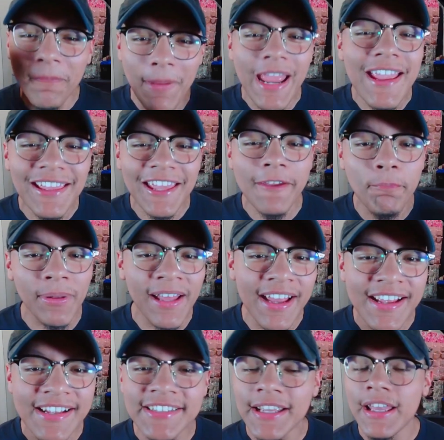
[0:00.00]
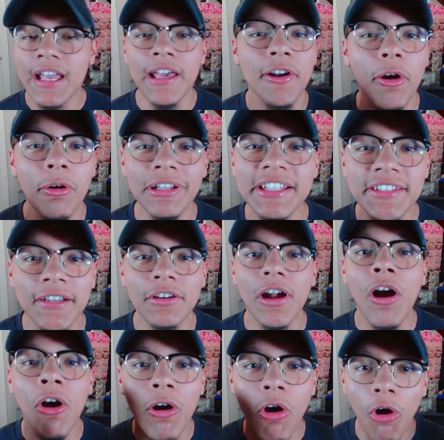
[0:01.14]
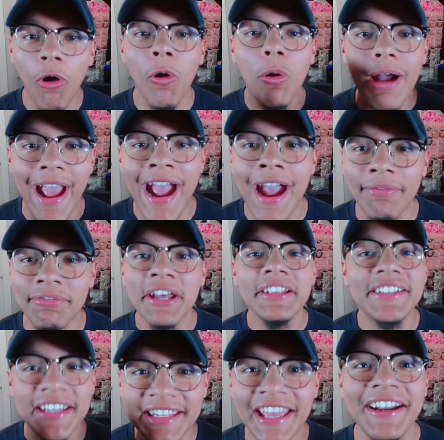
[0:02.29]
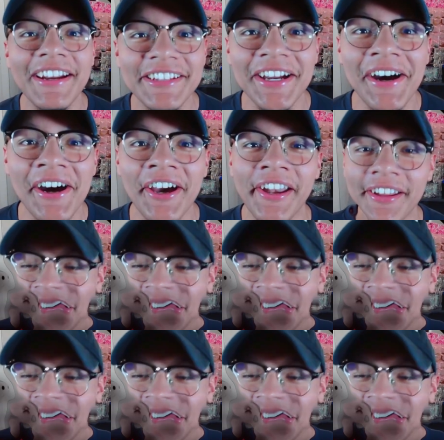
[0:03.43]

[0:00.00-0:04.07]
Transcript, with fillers: making plays. It only took a whole half to get it done.